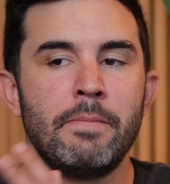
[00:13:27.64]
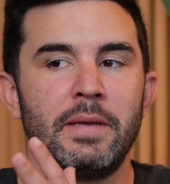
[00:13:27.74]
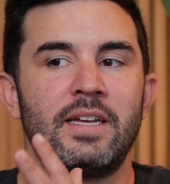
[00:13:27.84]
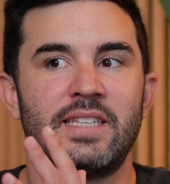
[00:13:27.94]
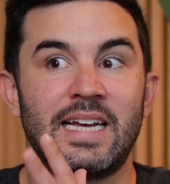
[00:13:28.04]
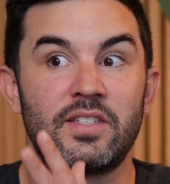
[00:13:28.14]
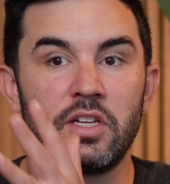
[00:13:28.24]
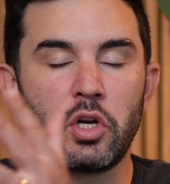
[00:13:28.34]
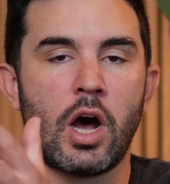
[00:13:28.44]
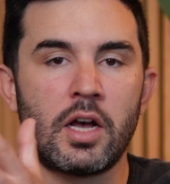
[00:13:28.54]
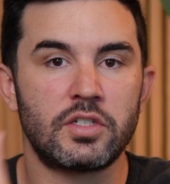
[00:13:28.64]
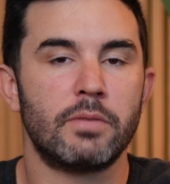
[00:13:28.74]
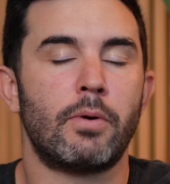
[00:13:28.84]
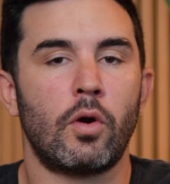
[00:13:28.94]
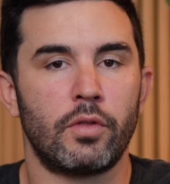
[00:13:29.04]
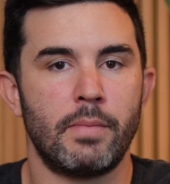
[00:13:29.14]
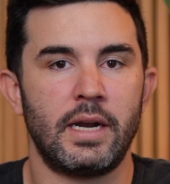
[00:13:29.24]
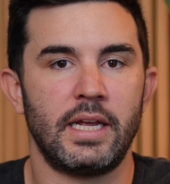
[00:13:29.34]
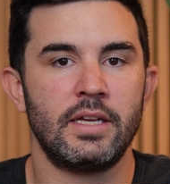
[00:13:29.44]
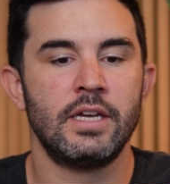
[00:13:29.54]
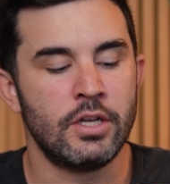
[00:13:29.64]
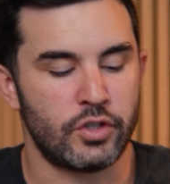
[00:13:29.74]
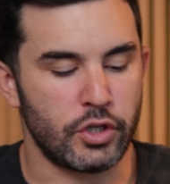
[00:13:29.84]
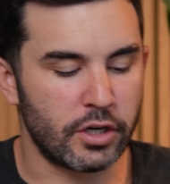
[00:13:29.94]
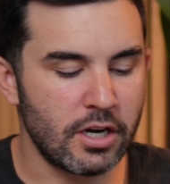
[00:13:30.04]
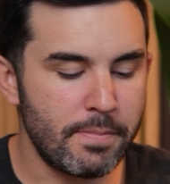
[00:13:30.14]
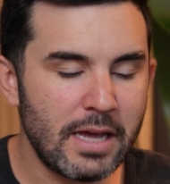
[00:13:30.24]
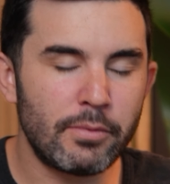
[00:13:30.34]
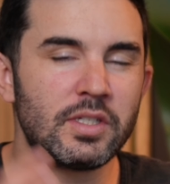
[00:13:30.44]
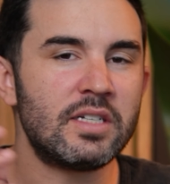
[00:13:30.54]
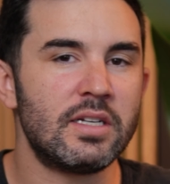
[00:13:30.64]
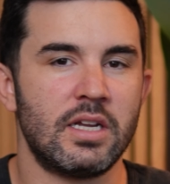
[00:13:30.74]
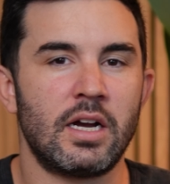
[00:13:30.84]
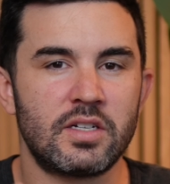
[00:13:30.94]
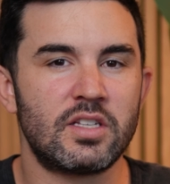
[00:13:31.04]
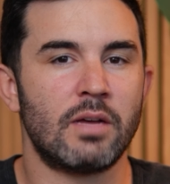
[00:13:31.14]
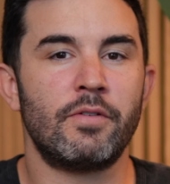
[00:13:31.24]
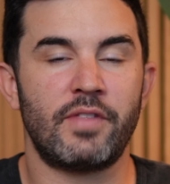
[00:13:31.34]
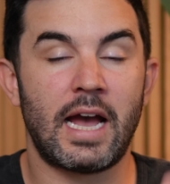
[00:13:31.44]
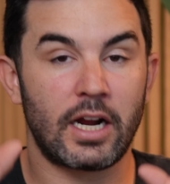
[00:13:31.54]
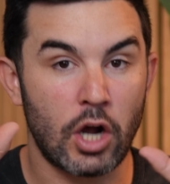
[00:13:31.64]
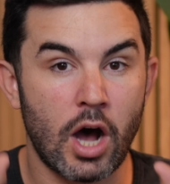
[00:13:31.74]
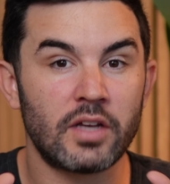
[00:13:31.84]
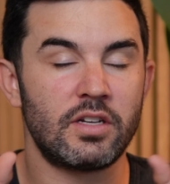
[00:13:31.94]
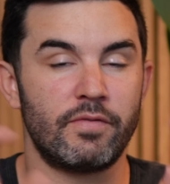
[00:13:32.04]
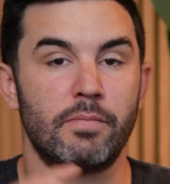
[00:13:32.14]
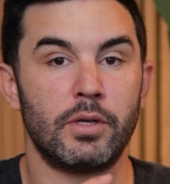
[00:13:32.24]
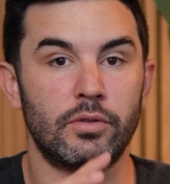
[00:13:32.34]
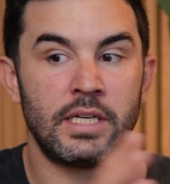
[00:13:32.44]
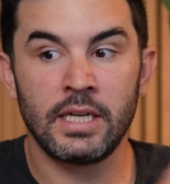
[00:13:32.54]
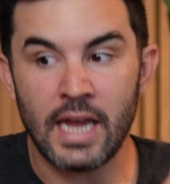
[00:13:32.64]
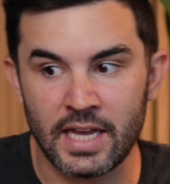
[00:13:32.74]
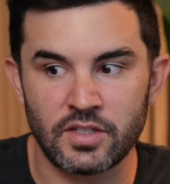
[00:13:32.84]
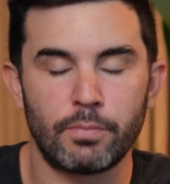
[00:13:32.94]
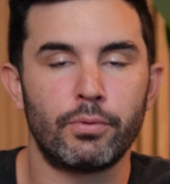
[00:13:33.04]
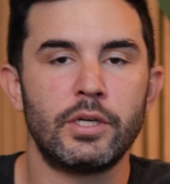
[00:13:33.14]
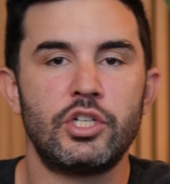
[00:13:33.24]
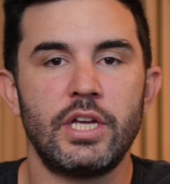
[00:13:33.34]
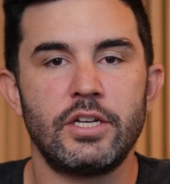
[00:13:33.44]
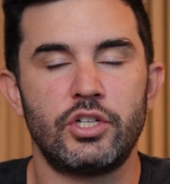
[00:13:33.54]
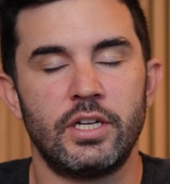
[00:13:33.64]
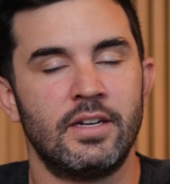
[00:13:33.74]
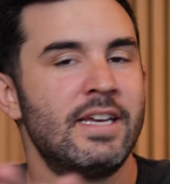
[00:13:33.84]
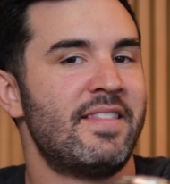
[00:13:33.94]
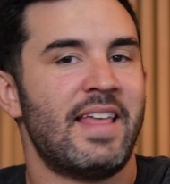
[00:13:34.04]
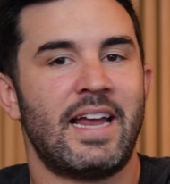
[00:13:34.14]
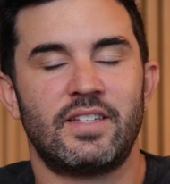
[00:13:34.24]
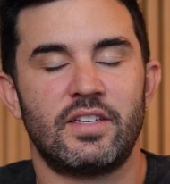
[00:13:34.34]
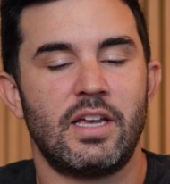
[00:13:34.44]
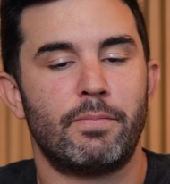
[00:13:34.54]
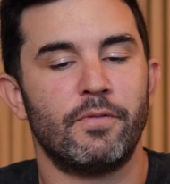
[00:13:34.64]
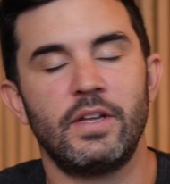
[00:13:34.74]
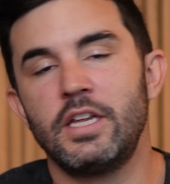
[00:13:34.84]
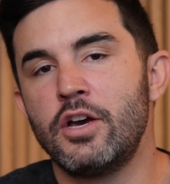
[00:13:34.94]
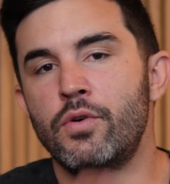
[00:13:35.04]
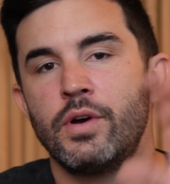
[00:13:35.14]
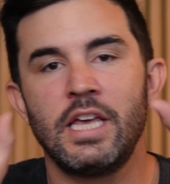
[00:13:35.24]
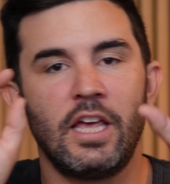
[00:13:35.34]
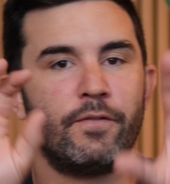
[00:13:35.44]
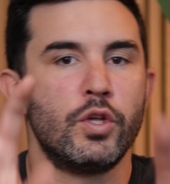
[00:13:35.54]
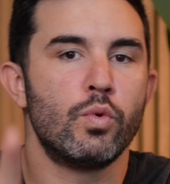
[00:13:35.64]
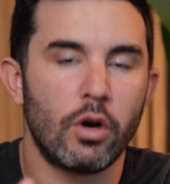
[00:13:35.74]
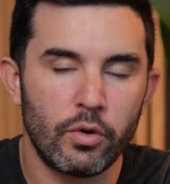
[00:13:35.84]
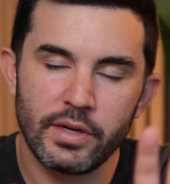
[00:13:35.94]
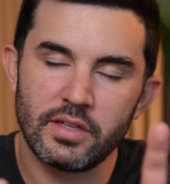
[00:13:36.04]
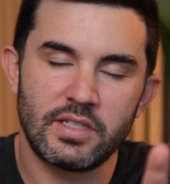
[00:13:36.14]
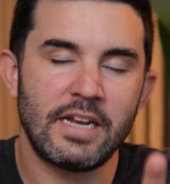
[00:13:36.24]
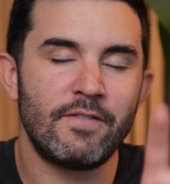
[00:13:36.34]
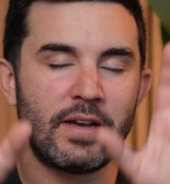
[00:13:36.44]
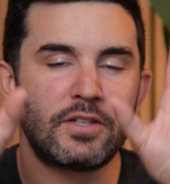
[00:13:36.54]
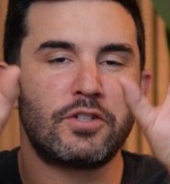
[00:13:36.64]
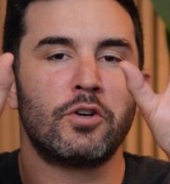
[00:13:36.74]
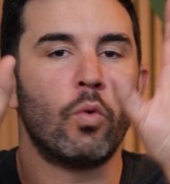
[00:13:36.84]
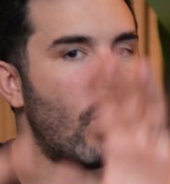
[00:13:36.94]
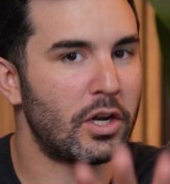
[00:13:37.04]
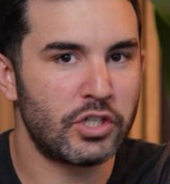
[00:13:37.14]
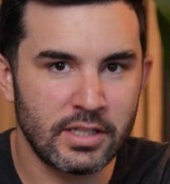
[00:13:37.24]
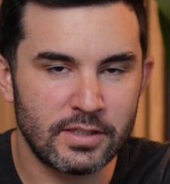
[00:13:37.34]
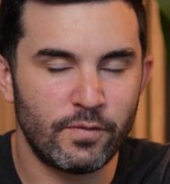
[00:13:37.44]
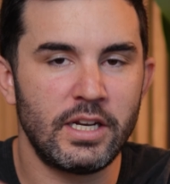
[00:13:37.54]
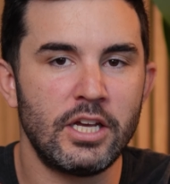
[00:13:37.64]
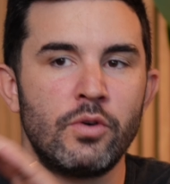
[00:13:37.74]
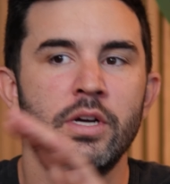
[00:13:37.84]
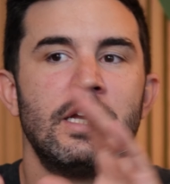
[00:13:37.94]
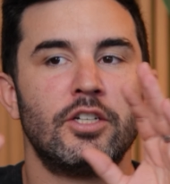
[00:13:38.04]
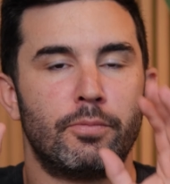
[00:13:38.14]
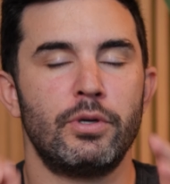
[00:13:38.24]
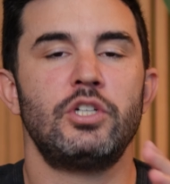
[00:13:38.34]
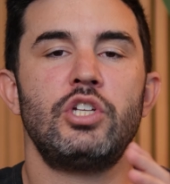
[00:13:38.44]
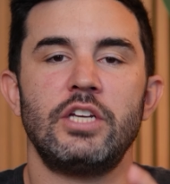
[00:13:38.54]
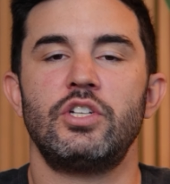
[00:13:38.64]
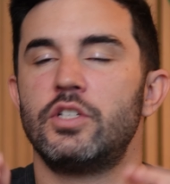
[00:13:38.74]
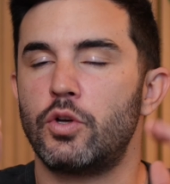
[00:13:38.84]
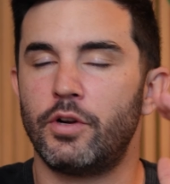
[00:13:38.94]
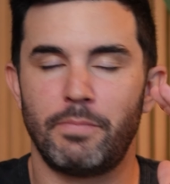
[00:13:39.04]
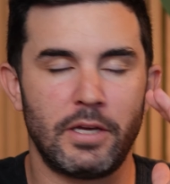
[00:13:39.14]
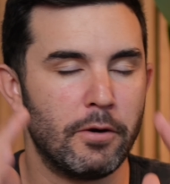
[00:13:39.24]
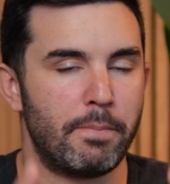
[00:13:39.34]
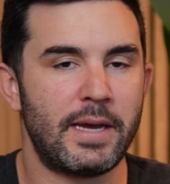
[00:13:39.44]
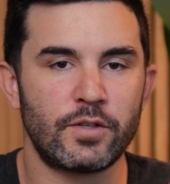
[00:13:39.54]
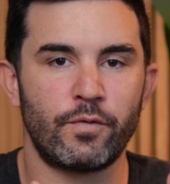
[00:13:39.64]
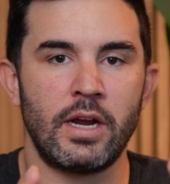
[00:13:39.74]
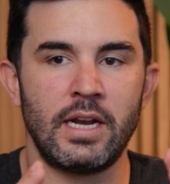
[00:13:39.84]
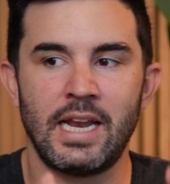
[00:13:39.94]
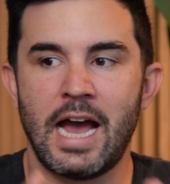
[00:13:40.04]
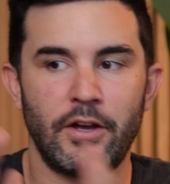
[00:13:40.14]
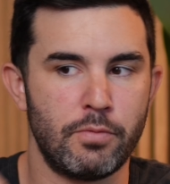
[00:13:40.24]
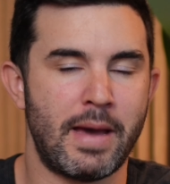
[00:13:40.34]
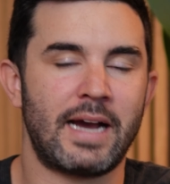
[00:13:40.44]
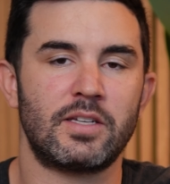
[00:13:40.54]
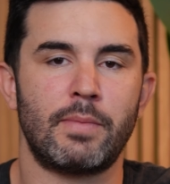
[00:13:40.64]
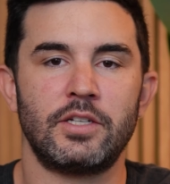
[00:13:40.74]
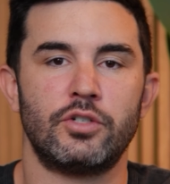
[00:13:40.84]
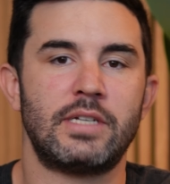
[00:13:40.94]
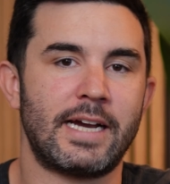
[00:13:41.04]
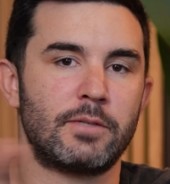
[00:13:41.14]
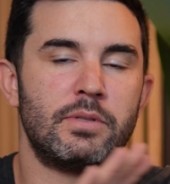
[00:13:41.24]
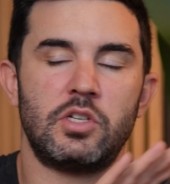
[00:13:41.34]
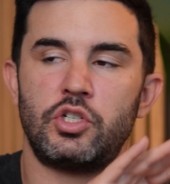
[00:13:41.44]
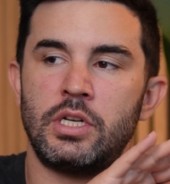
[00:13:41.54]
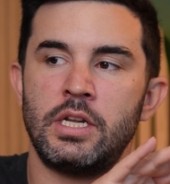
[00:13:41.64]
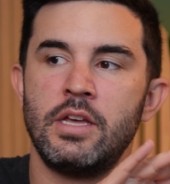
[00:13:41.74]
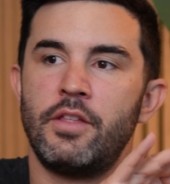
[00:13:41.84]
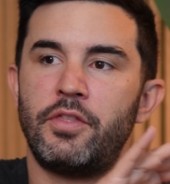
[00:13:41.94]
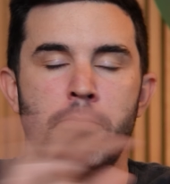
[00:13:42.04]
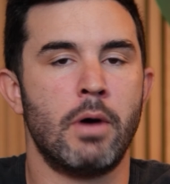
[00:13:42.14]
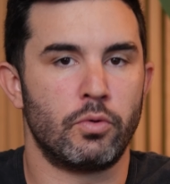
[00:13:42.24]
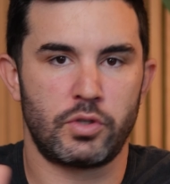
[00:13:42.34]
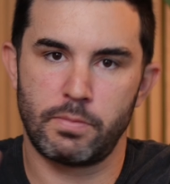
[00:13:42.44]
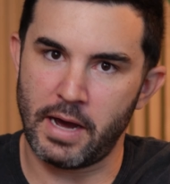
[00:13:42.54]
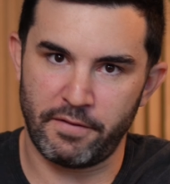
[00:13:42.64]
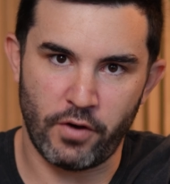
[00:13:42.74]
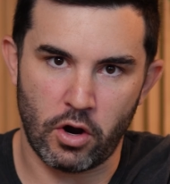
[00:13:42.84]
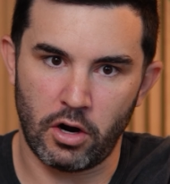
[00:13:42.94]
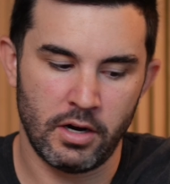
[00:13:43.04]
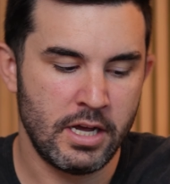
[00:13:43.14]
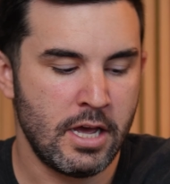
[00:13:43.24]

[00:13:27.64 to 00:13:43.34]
because that's the cost to borrow the money. So you're going to be able to deduct some of that cost of the building as depreciation. That is a separate video. If you are a real estate investor watching this video, depreciation is going to be your best friend in how you maximize your tax position the most by far.